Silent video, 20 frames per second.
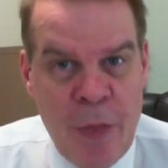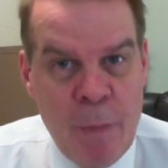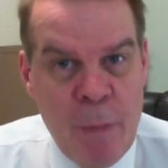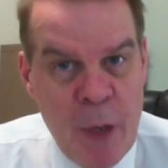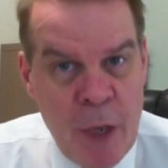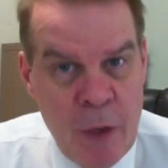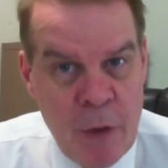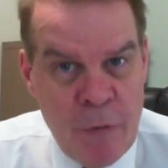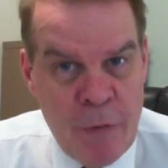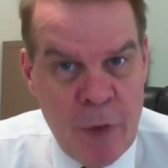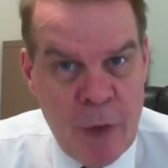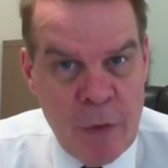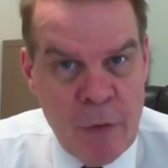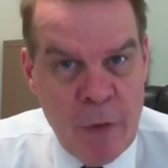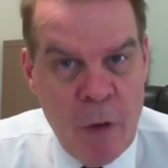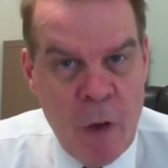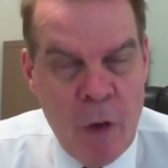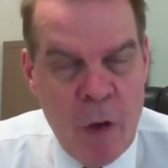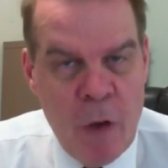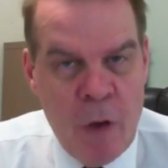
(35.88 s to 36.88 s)
the benefit
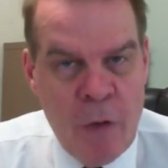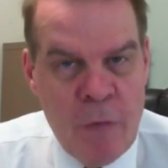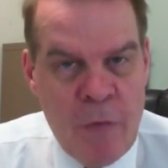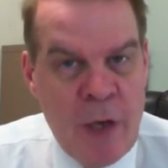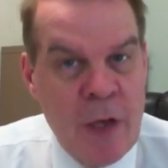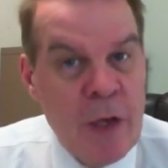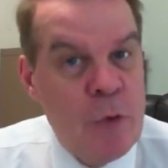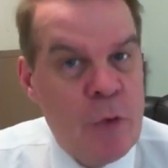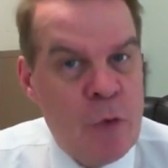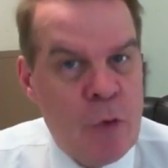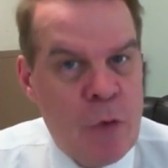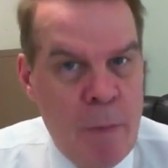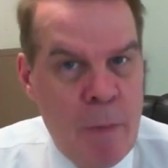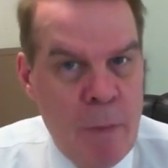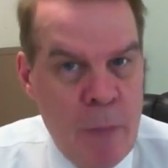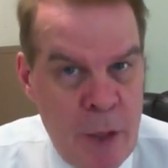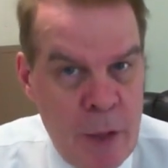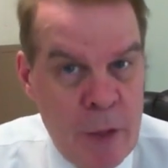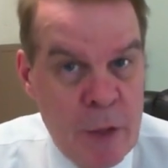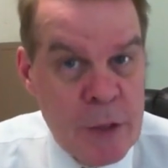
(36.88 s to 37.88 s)
of a
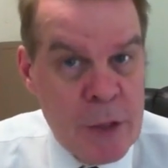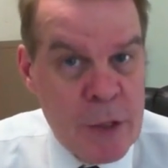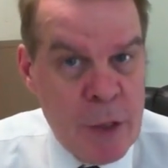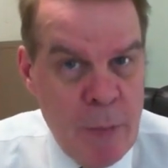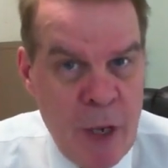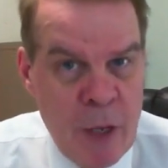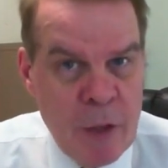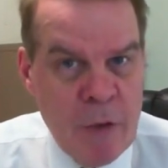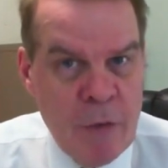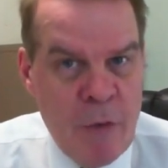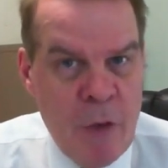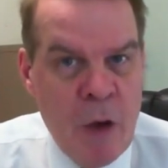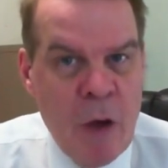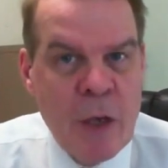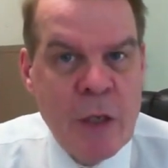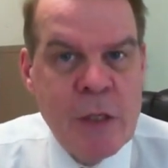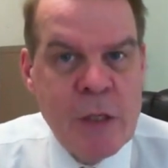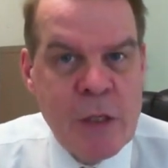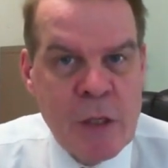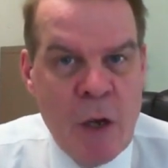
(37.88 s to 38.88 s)
tremendous amount of
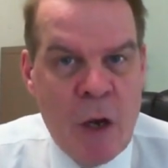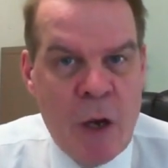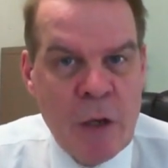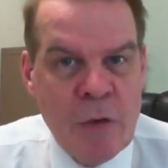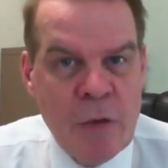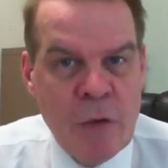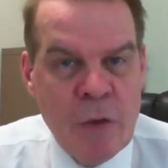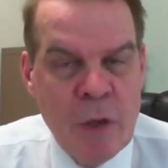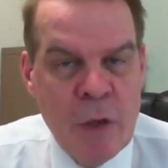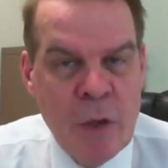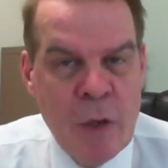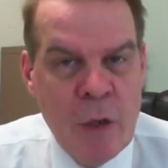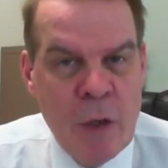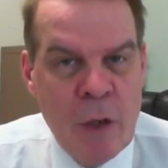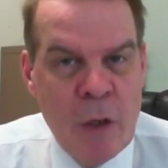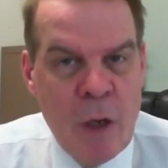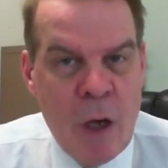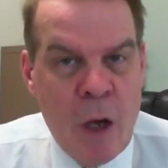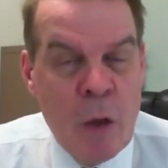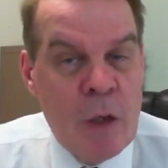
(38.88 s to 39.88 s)
hindsight,
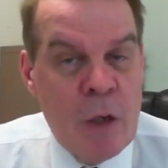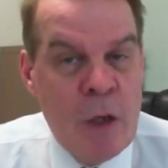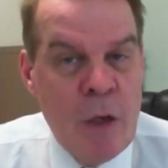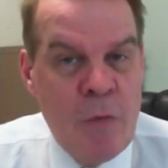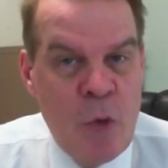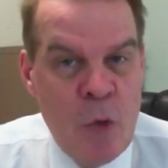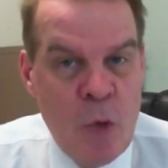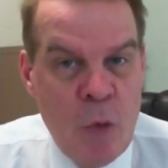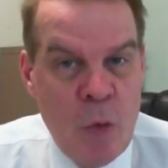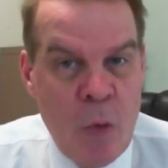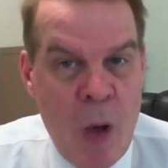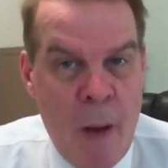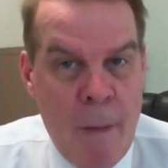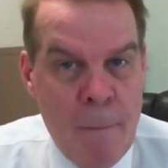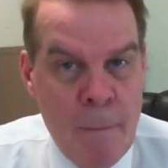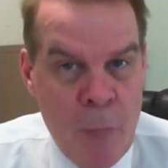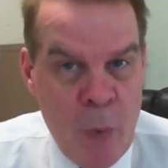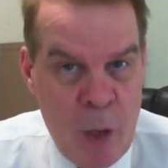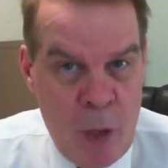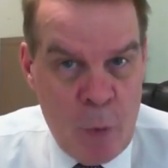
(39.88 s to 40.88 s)
I'll give you
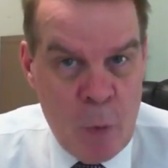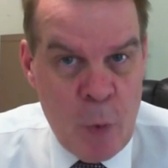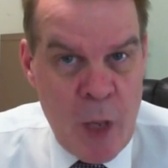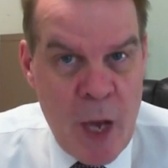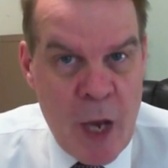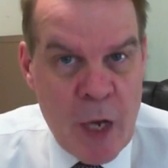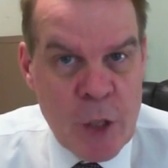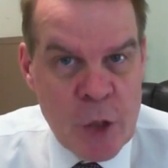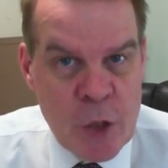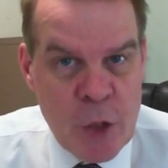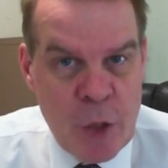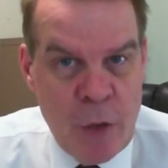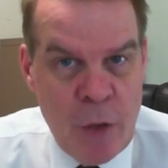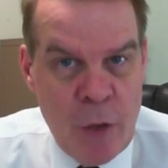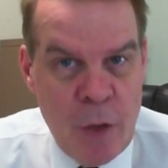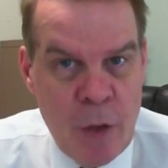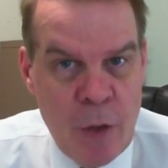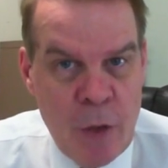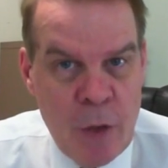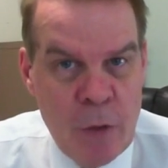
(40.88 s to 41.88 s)
my reaction
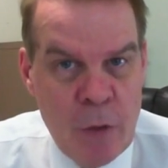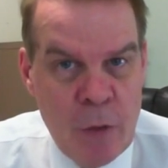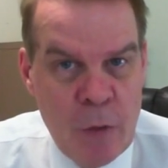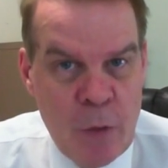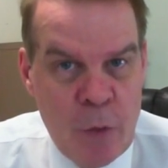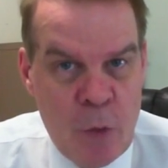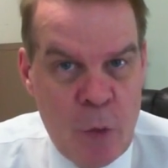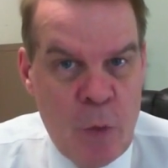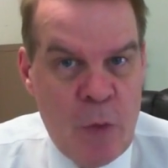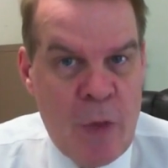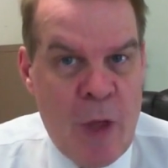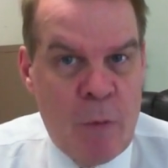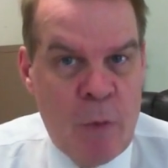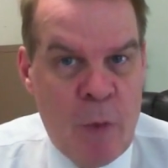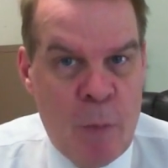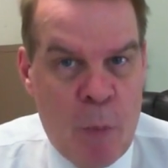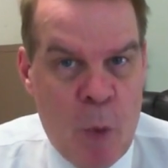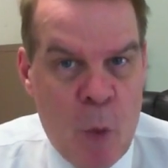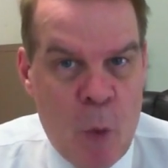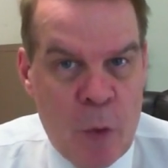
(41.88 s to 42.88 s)
to that
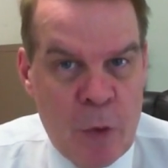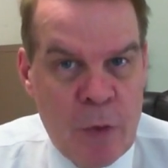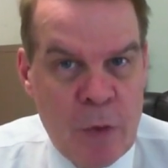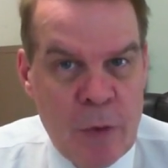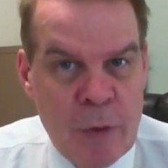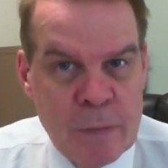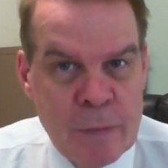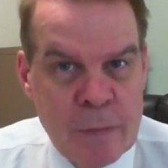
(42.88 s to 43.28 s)
report.